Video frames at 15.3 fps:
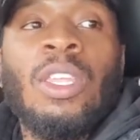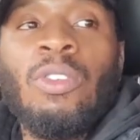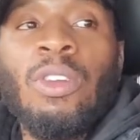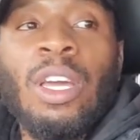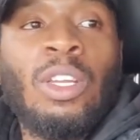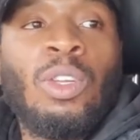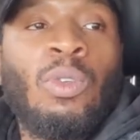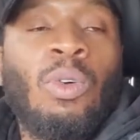You
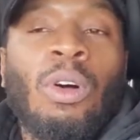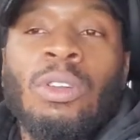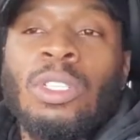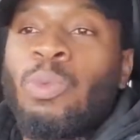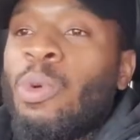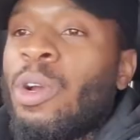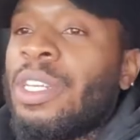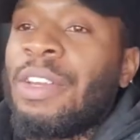gotta do all
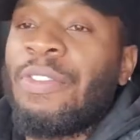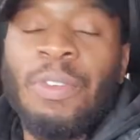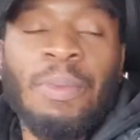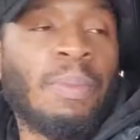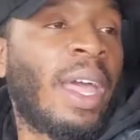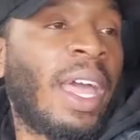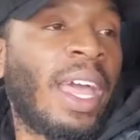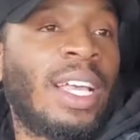this, wear
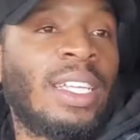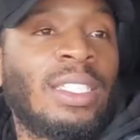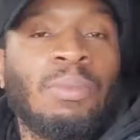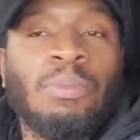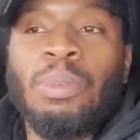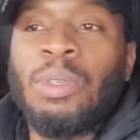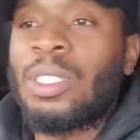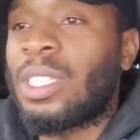different masks,
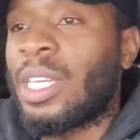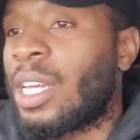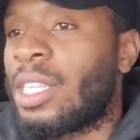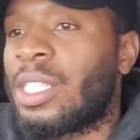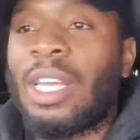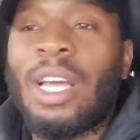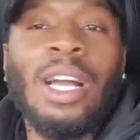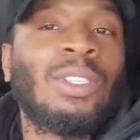and put
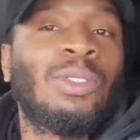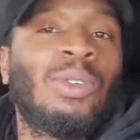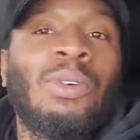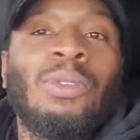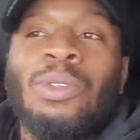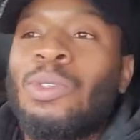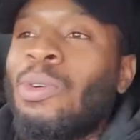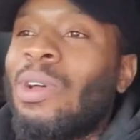sanitizer
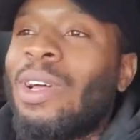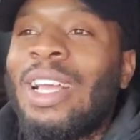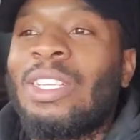on the door.